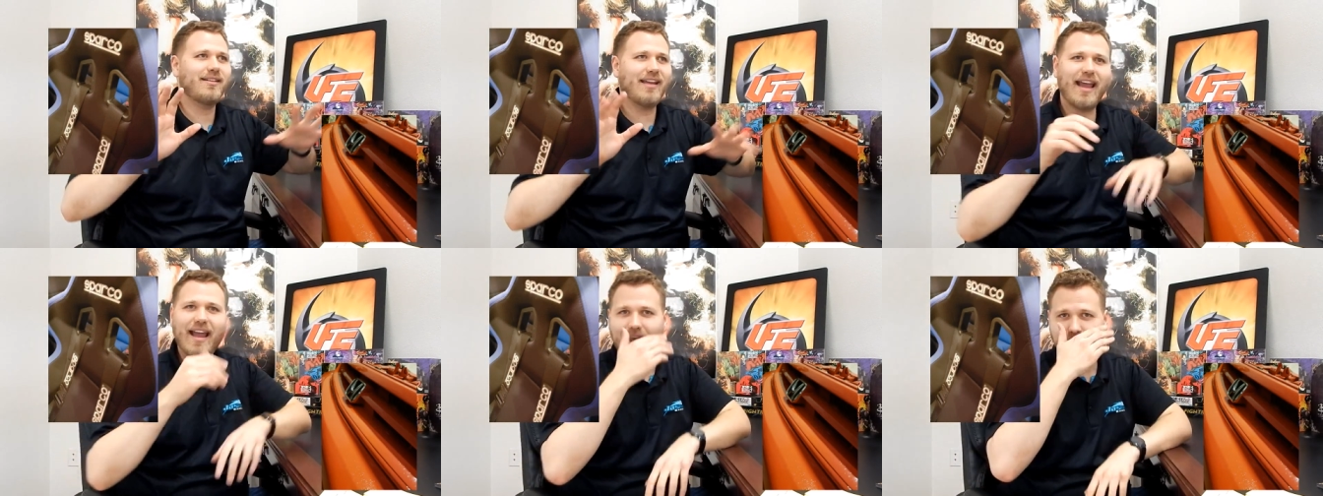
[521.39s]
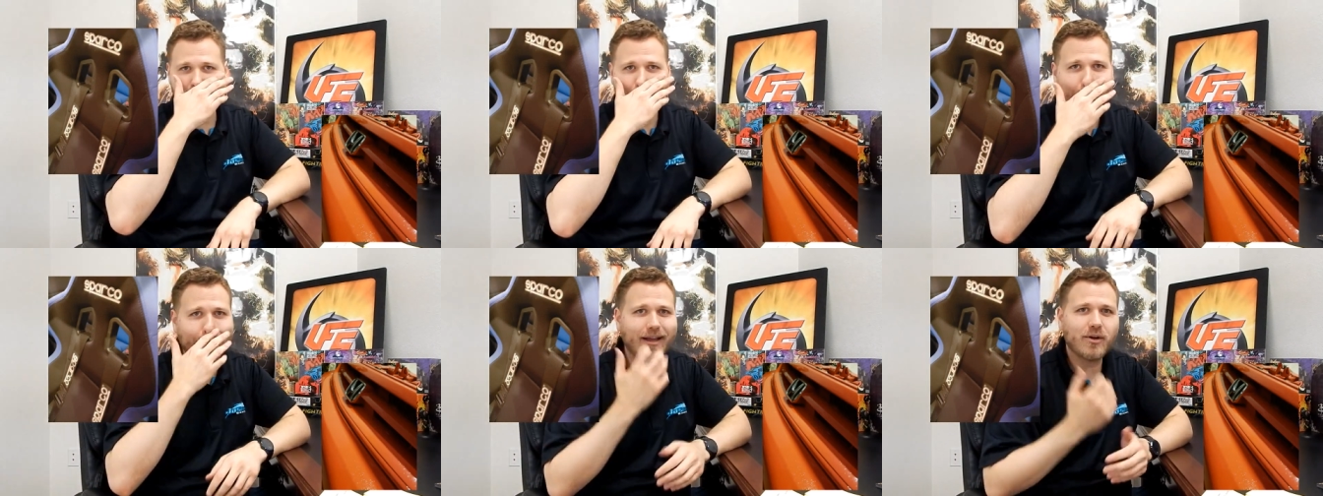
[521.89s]
Yeah,
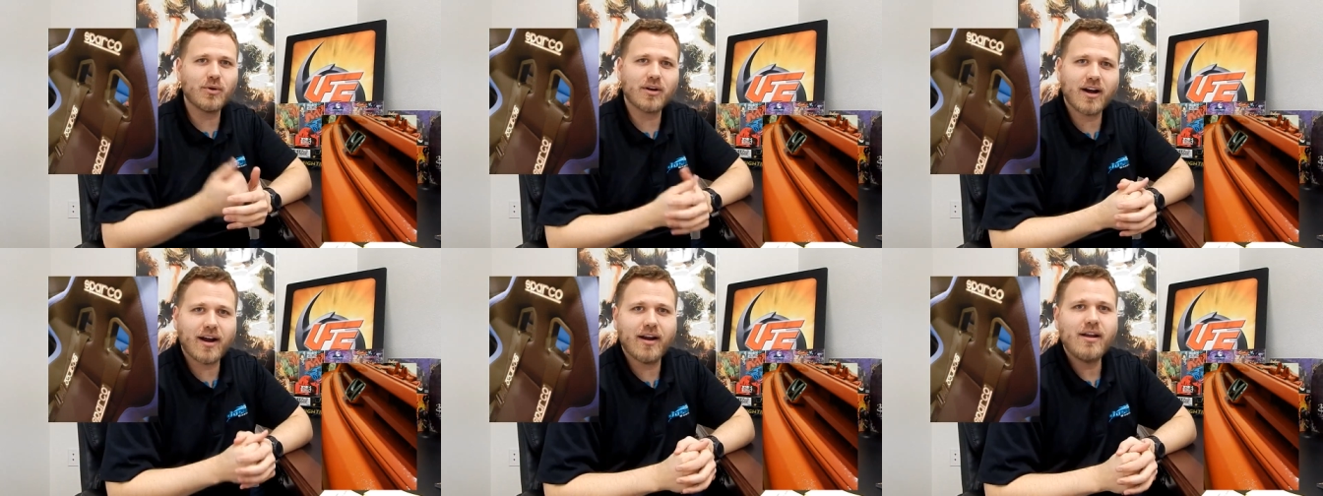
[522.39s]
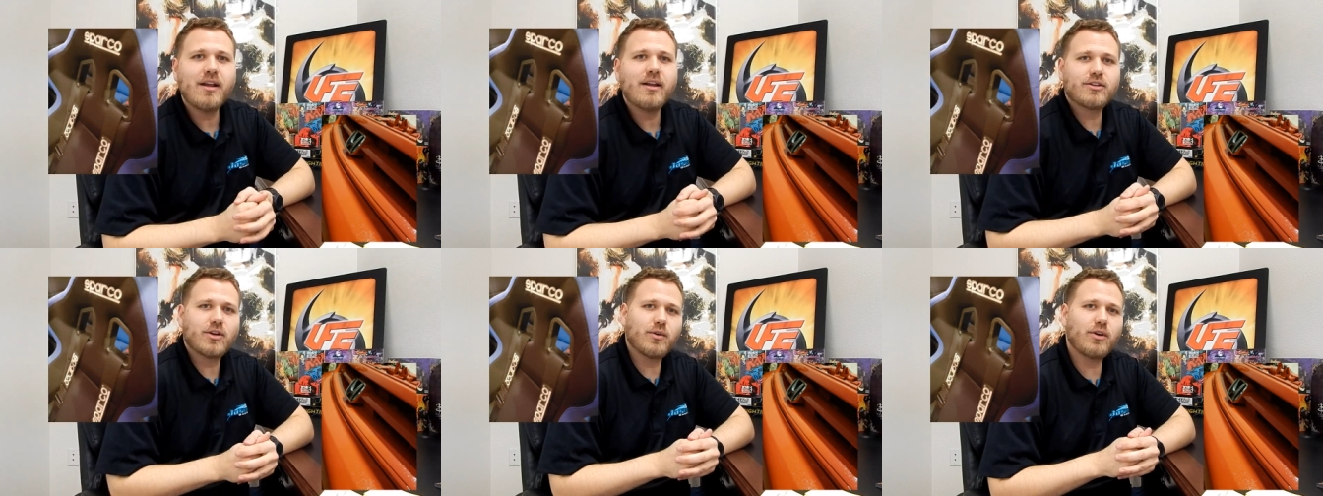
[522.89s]
check out that cool car.
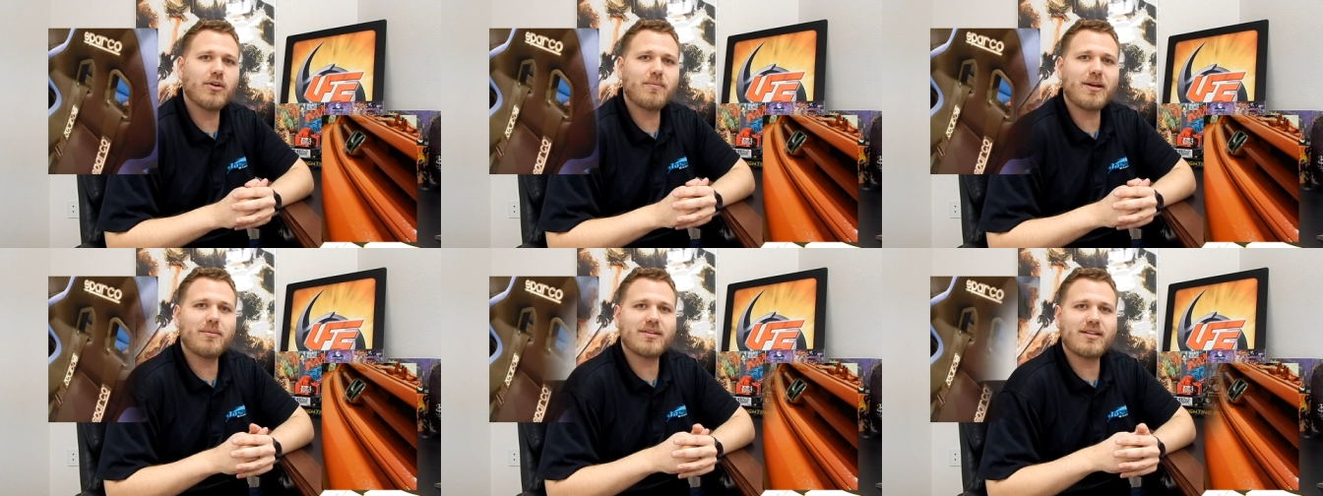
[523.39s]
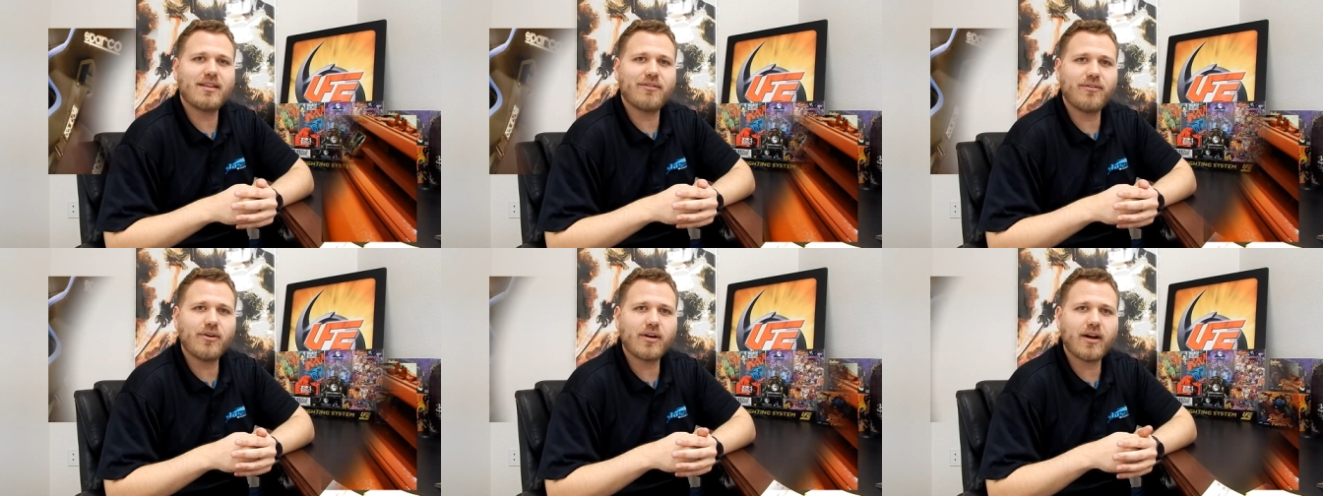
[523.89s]
So you'll be able to see the
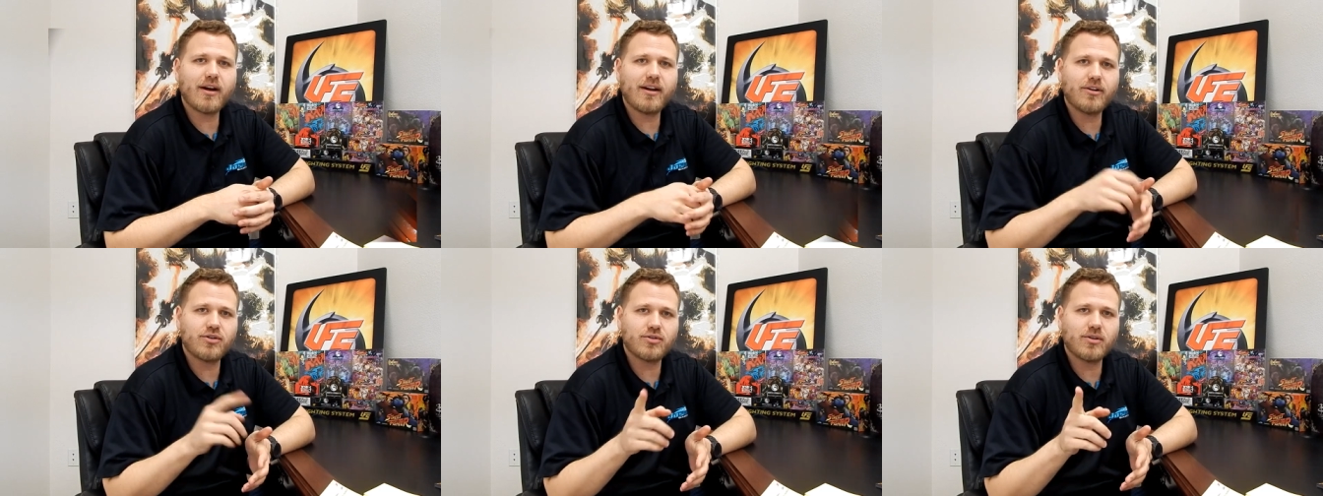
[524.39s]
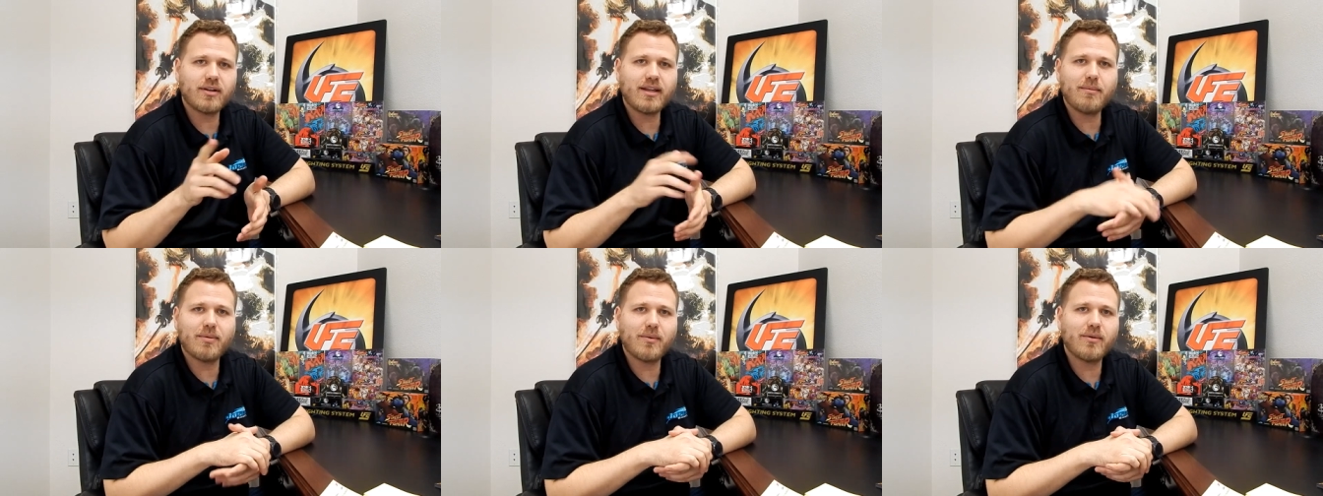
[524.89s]
full car here
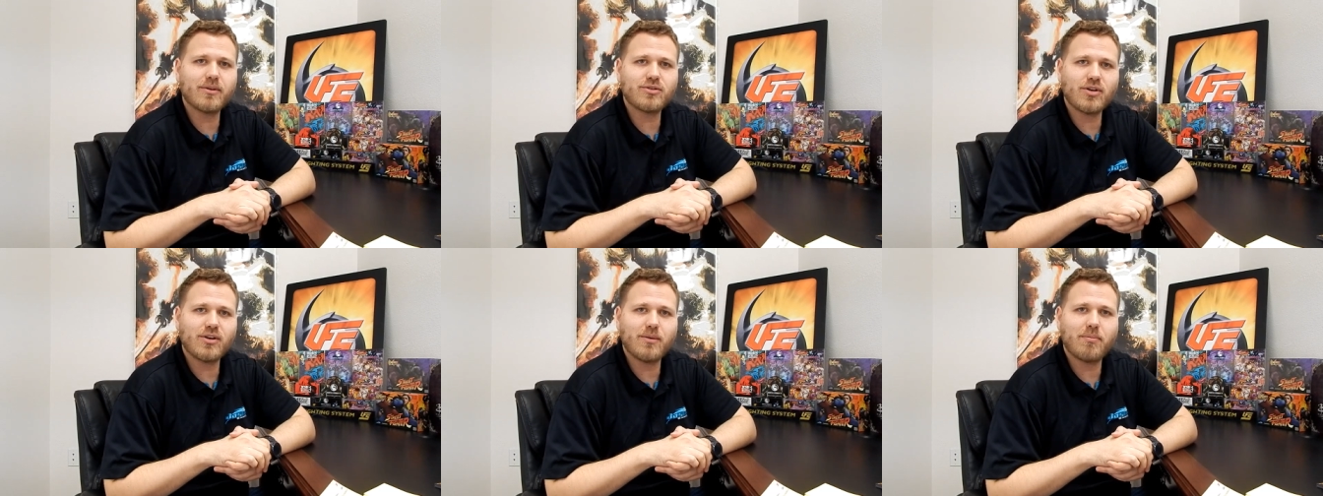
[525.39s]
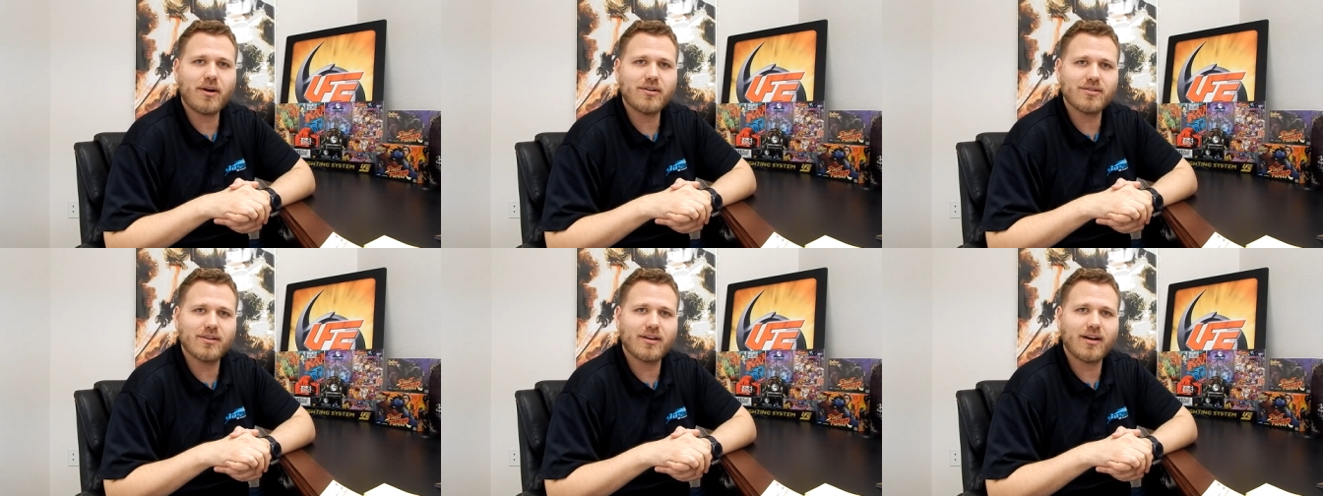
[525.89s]
shortly, but we'll show you
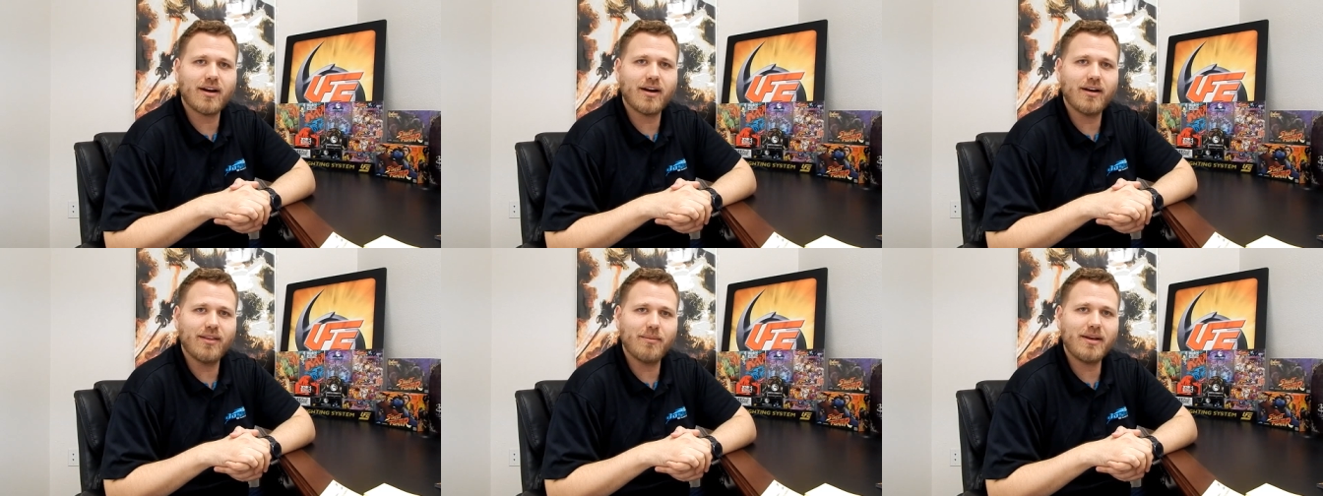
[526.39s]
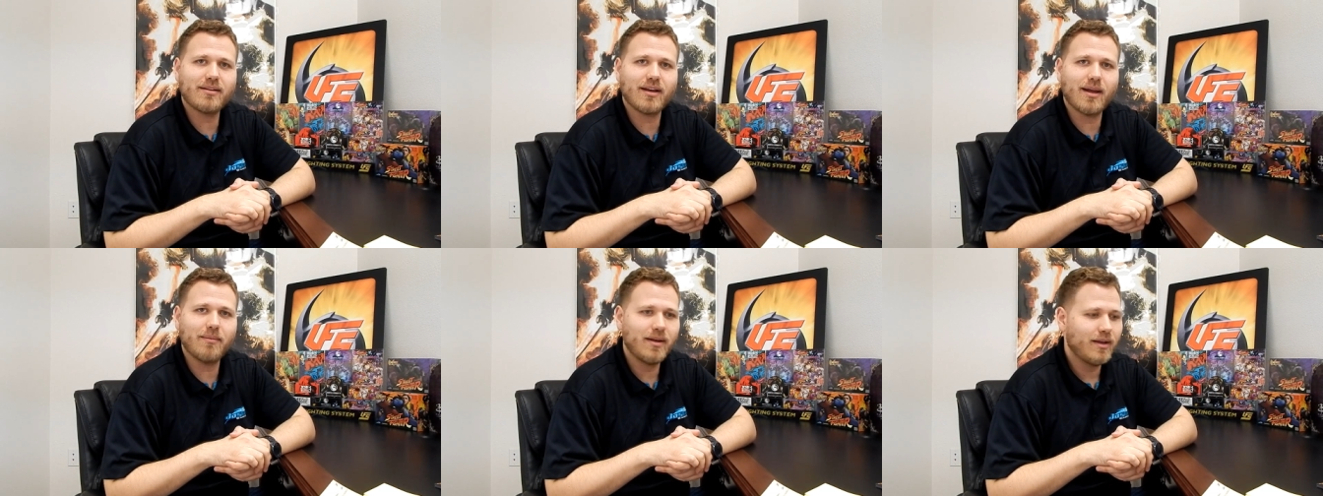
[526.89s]
parts of the car in the
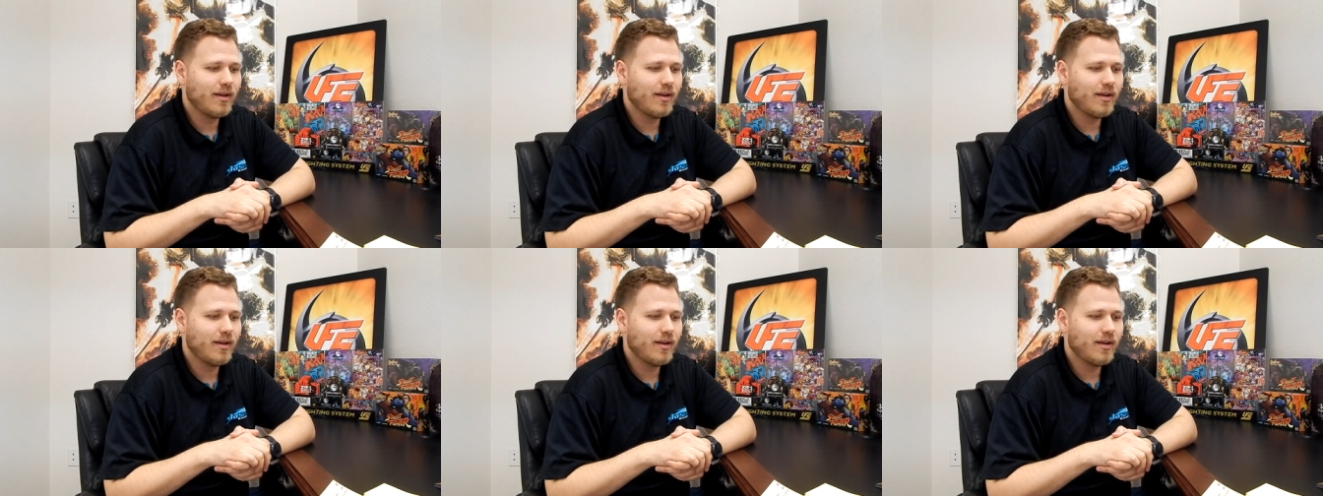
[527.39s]
meantime.